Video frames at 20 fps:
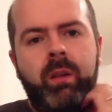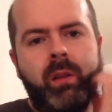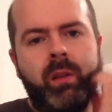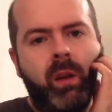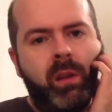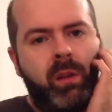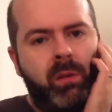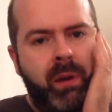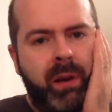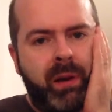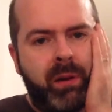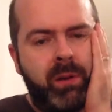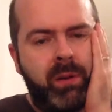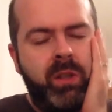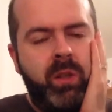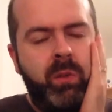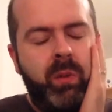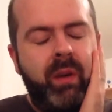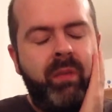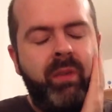other records
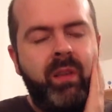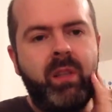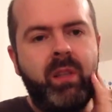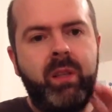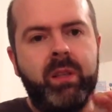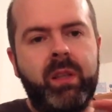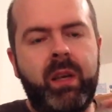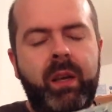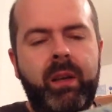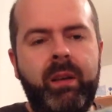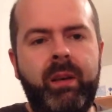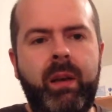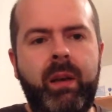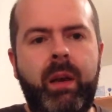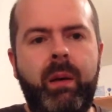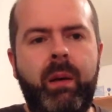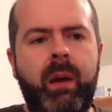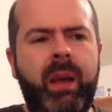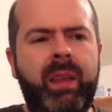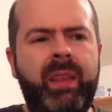at 12-inch, because I
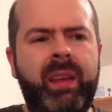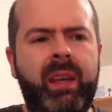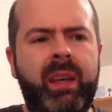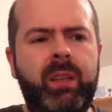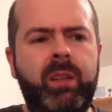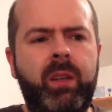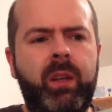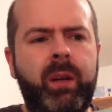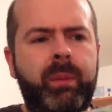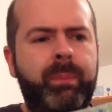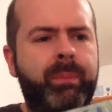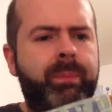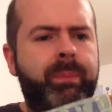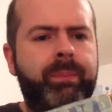think I'd done a